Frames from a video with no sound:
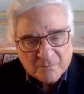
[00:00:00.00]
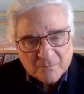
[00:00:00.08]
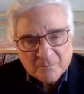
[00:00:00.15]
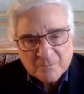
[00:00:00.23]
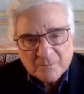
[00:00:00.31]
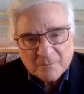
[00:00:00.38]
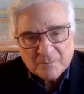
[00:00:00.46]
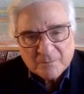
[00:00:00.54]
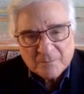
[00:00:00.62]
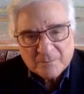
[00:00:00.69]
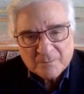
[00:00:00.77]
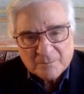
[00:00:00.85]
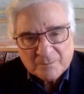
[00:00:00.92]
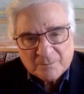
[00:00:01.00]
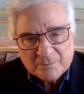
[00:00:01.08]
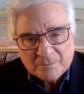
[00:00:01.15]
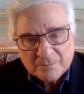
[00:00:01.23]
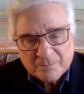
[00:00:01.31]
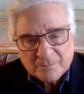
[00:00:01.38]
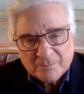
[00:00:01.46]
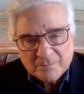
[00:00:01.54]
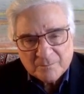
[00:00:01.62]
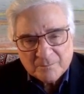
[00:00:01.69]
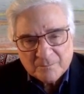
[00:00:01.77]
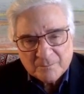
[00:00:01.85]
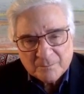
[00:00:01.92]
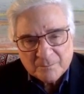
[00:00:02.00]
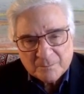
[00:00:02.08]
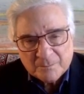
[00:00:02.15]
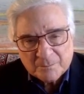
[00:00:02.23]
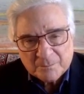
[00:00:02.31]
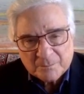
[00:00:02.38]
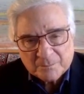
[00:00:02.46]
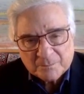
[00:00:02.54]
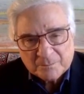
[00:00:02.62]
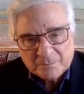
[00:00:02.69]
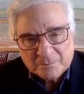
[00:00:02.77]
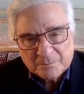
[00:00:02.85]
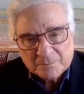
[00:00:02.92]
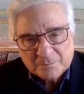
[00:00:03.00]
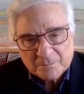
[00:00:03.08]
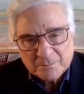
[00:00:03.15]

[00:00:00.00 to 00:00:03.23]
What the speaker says: No words are spoken by the person on screen.